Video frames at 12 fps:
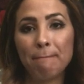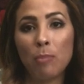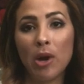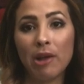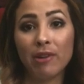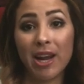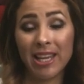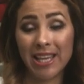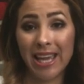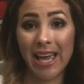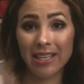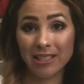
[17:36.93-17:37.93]
whenever I
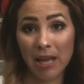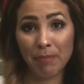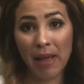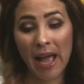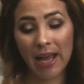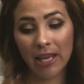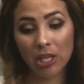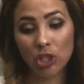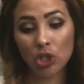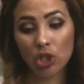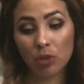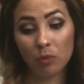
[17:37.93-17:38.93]
get a
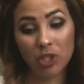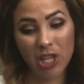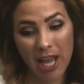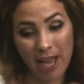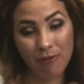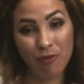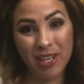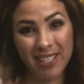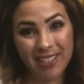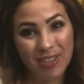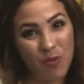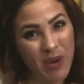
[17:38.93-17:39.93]
package, which I have
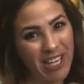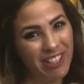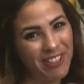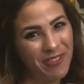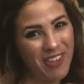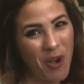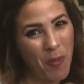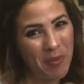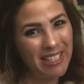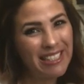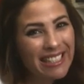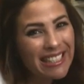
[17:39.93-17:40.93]
one waiting to be
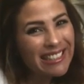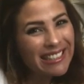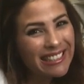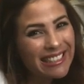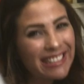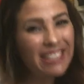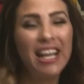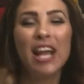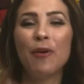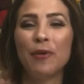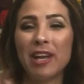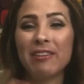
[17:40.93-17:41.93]
opened,
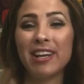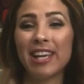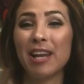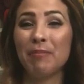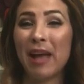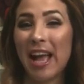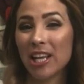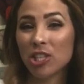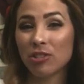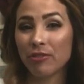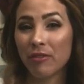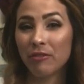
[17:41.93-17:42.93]
whenever I get a
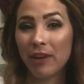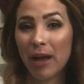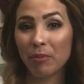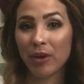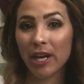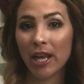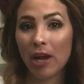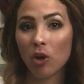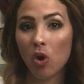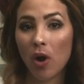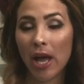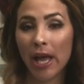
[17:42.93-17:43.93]
package from fabric, I'll
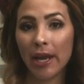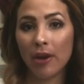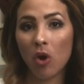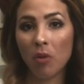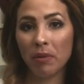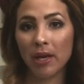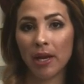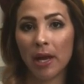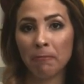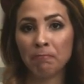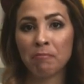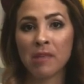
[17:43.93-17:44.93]
go ahead and open it
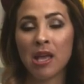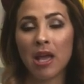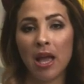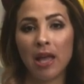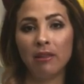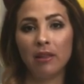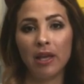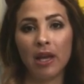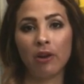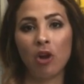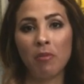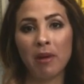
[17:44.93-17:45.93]
up and lay
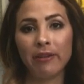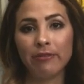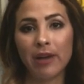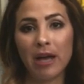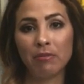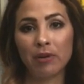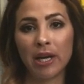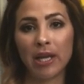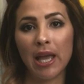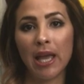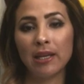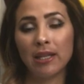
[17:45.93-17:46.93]
out all my
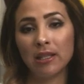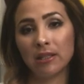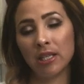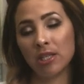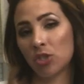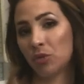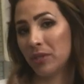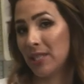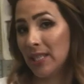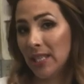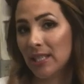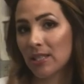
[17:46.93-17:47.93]
fabric and its
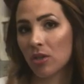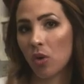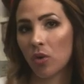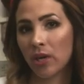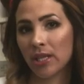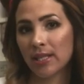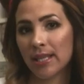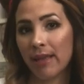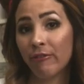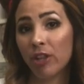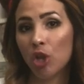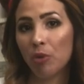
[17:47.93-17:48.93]
receipt or its
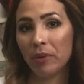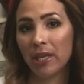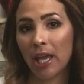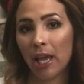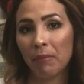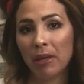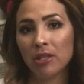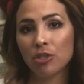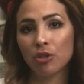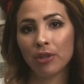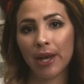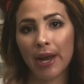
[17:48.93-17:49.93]
envelope it came in
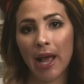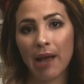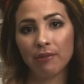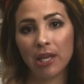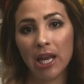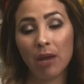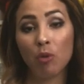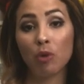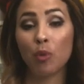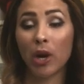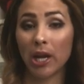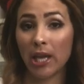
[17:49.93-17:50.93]
so that I have the name or
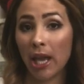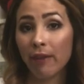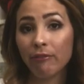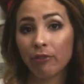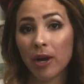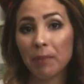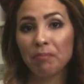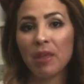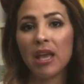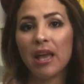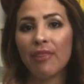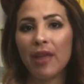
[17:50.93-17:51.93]
where it came from.
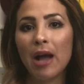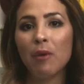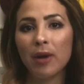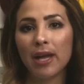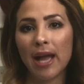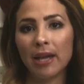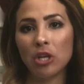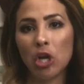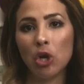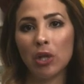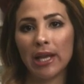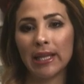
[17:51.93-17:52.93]
That way I
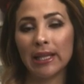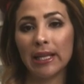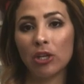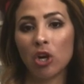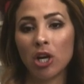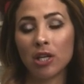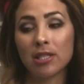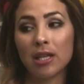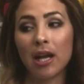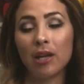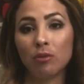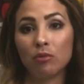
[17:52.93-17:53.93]
know, like later on,
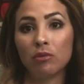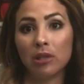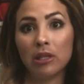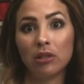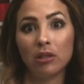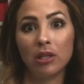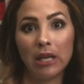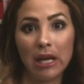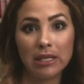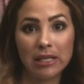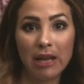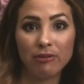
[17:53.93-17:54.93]
I
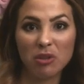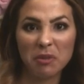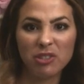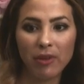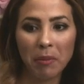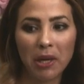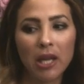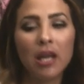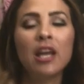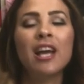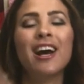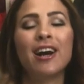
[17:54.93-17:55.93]
have so much fabric
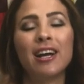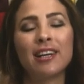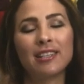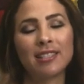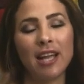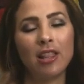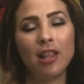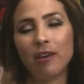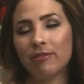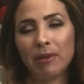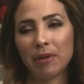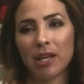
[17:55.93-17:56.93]
because I
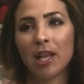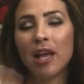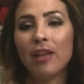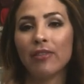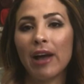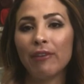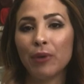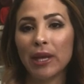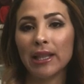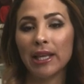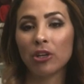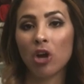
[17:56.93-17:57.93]
love fabric. That
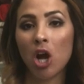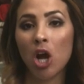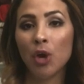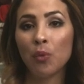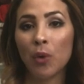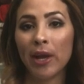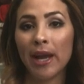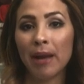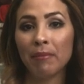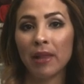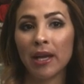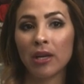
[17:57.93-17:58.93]
way later on when
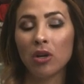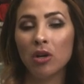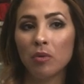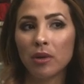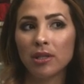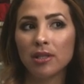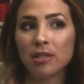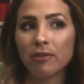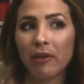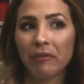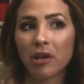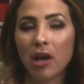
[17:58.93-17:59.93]
I'm like, oh, where did this
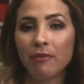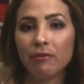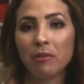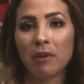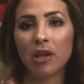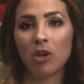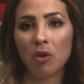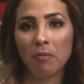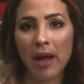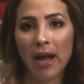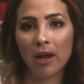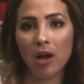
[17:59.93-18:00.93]
fabric come from? I can go
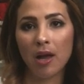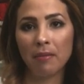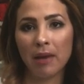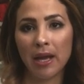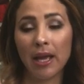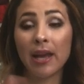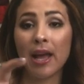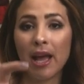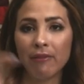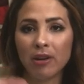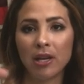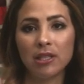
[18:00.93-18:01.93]
back on my, and I
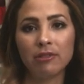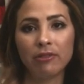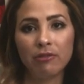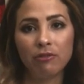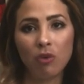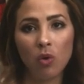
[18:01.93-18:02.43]
have it in a different